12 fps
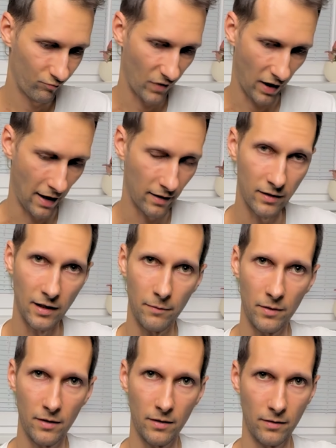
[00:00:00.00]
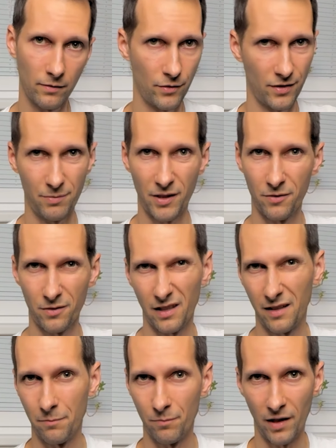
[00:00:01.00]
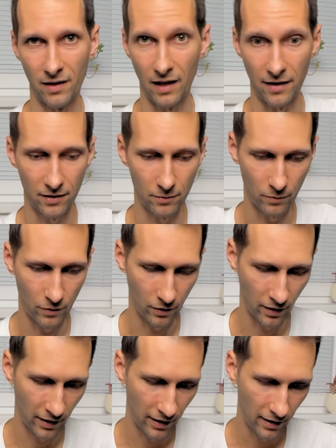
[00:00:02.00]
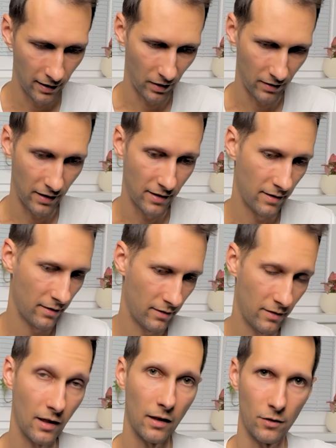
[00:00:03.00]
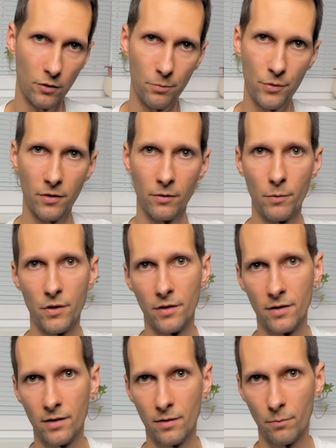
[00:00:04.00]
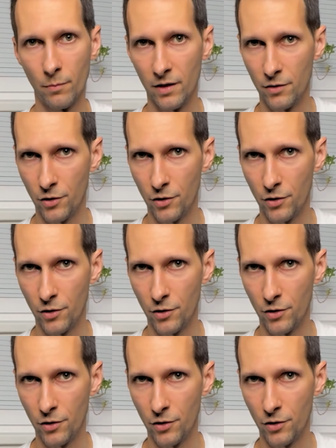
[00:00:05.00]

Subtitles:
hardcover just because I like it more, but there is the other option which is a bit